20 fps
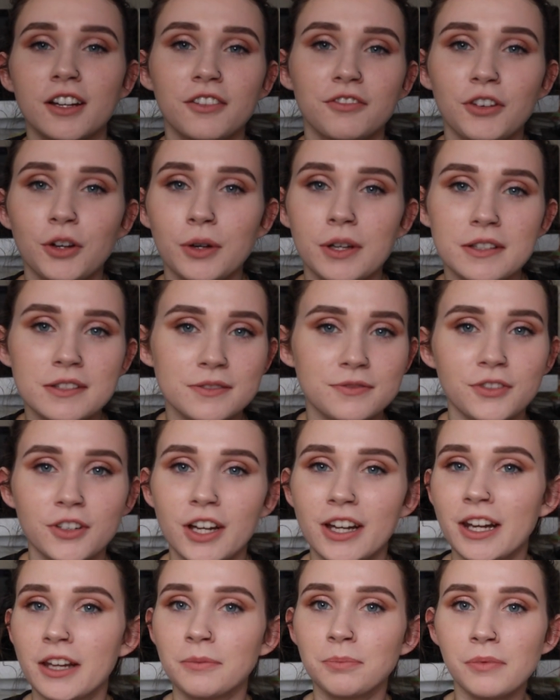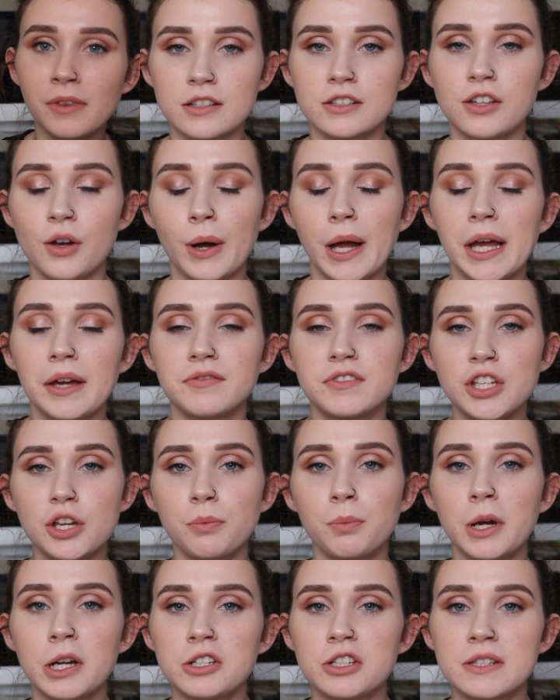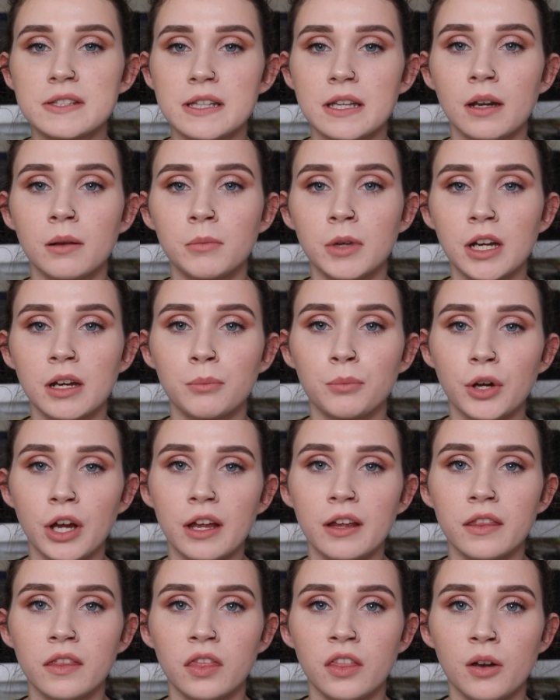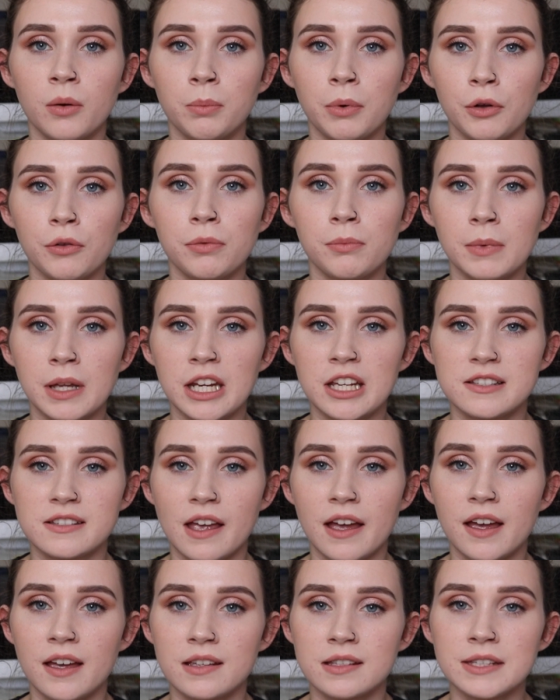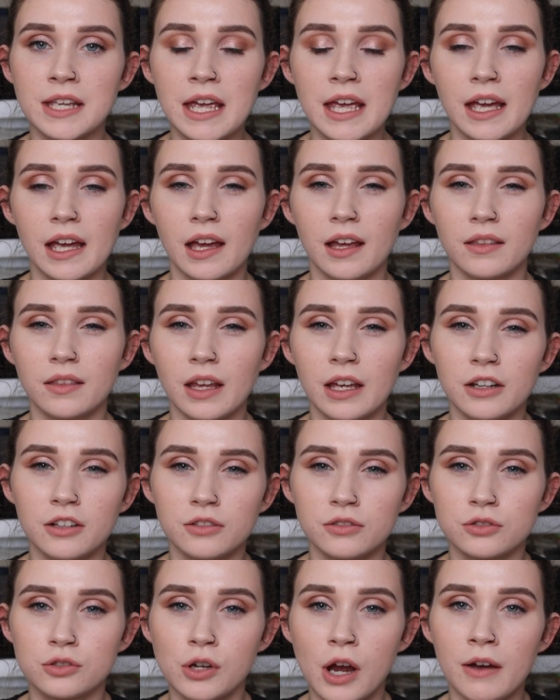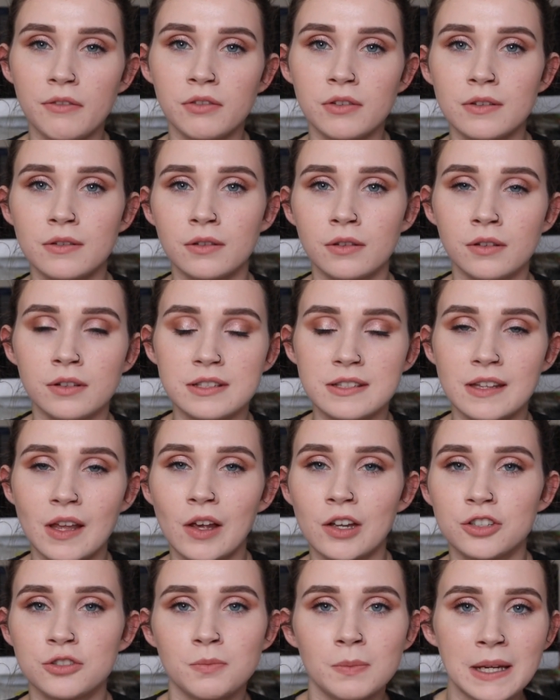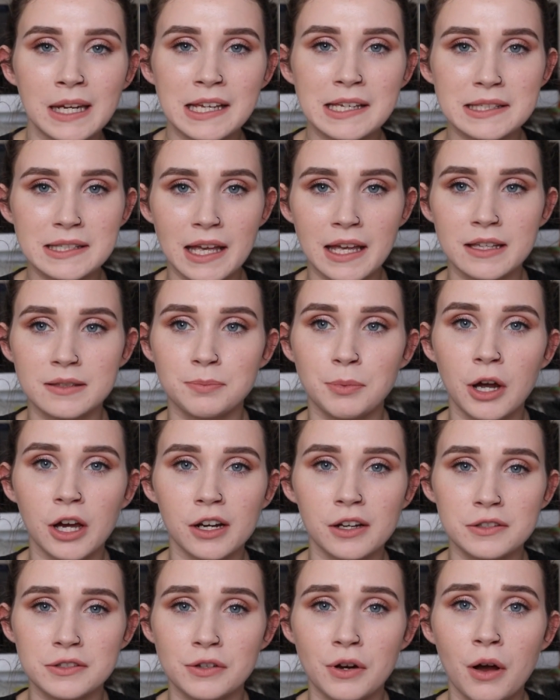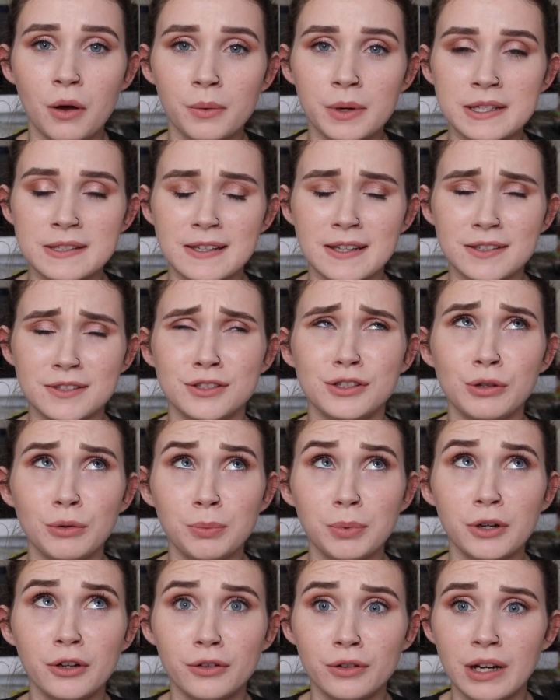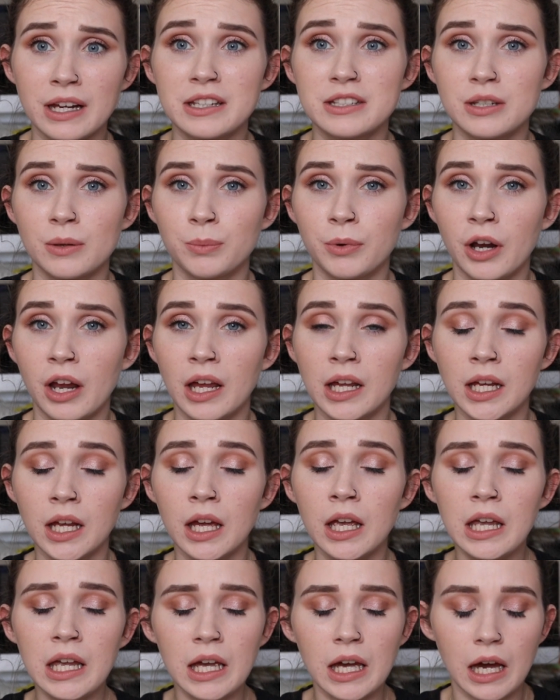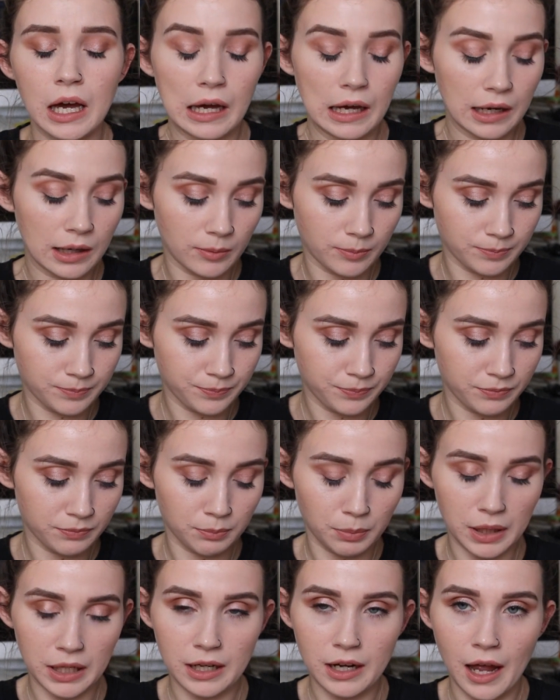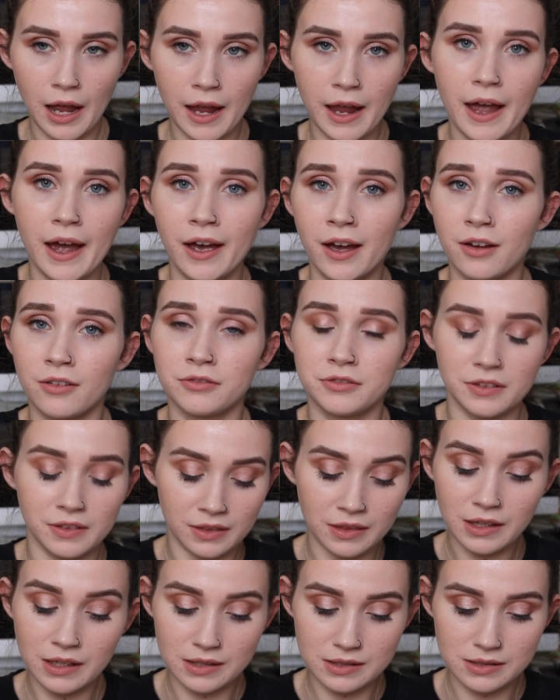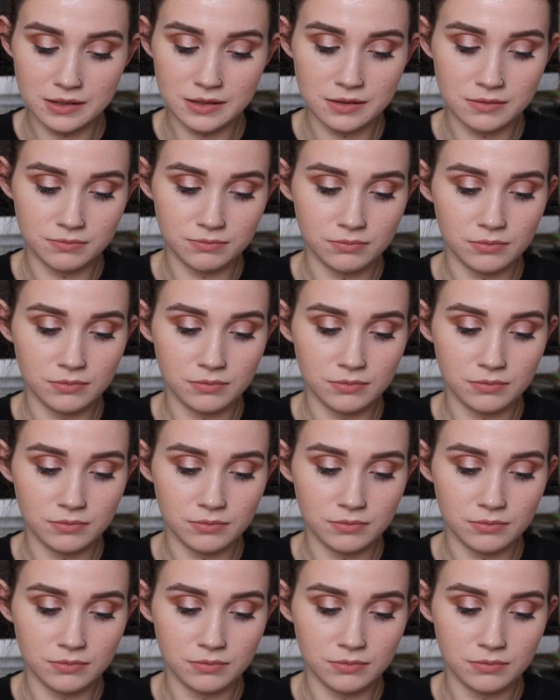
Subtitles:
gonna focus, forget it. So I have 2 brushes that I'm gonna bring. They're both mini size, and like travel slash mini size products are always like super great to bring, but I have this